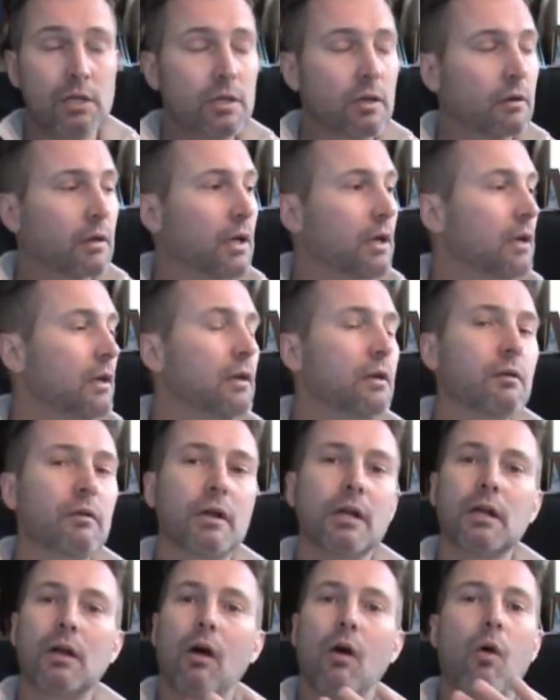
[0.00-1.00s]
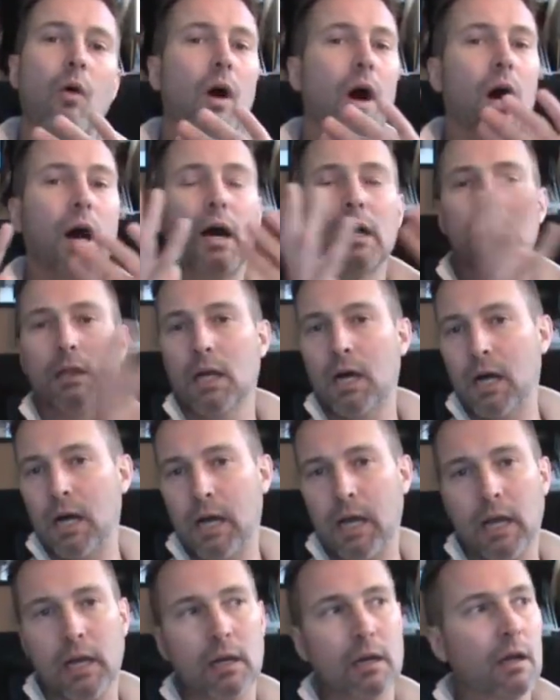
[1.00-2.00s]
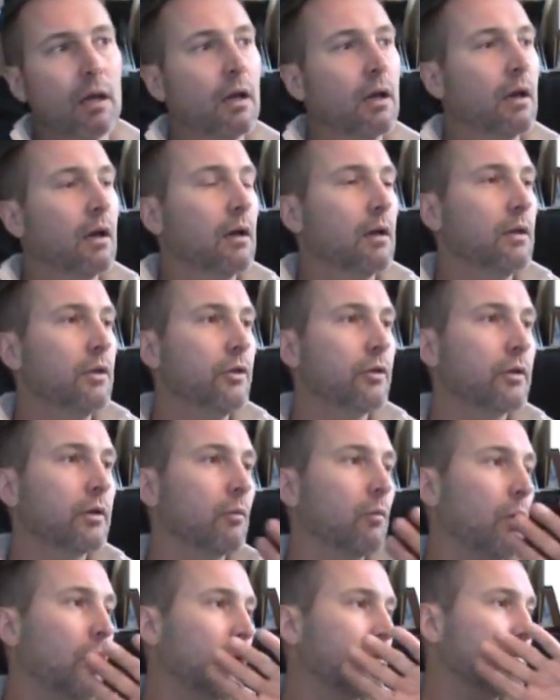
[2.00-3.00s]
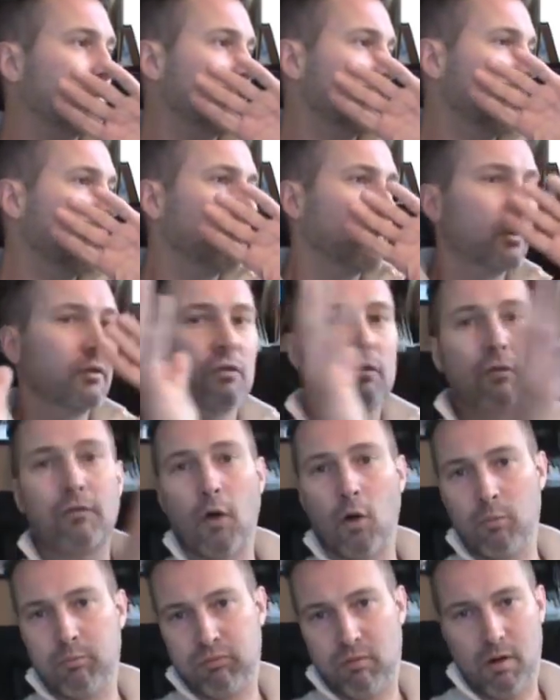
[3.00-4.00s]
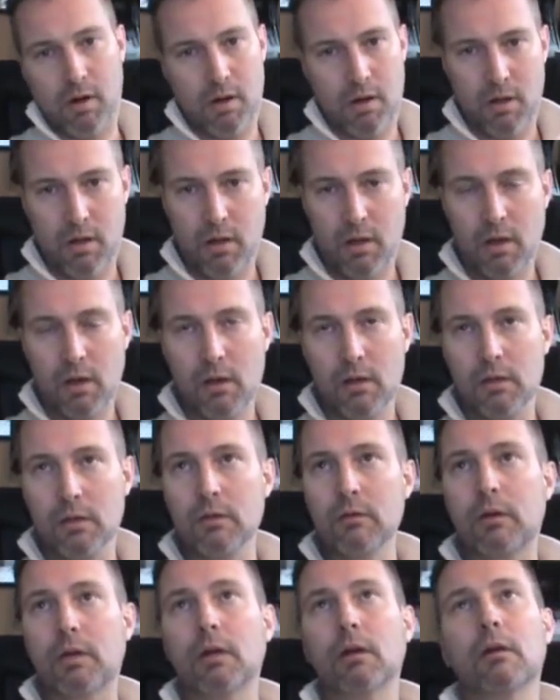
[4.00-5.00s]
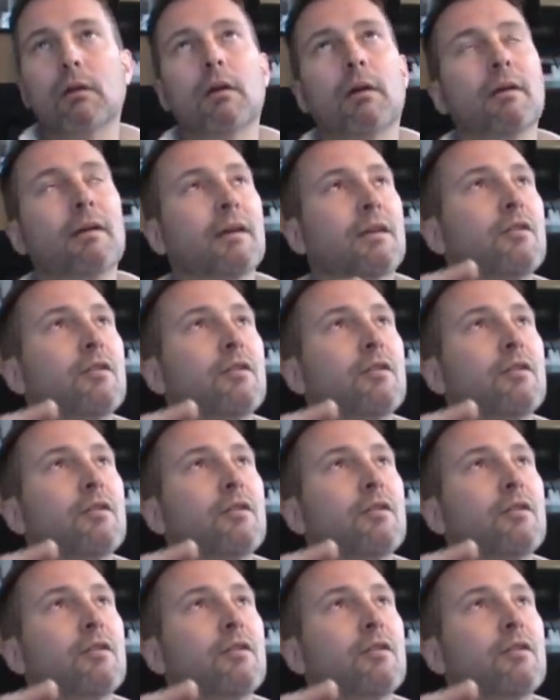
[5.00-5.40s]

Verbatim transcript: you can go online. You can watch reruns of Oprah. You can